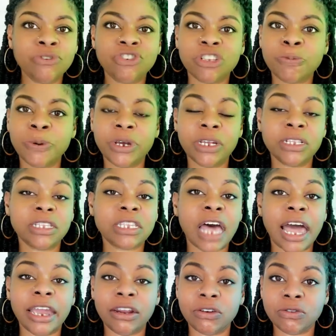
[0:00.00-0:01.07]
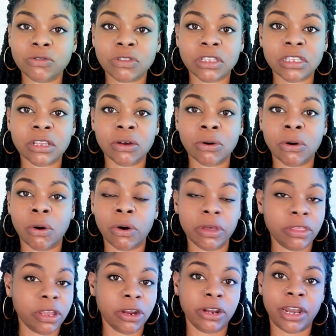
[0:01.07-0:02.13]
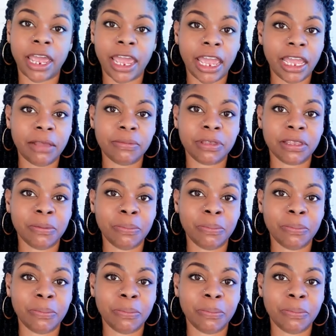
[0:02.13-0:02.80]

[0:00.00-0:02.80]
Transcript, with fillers: just put titles on their names,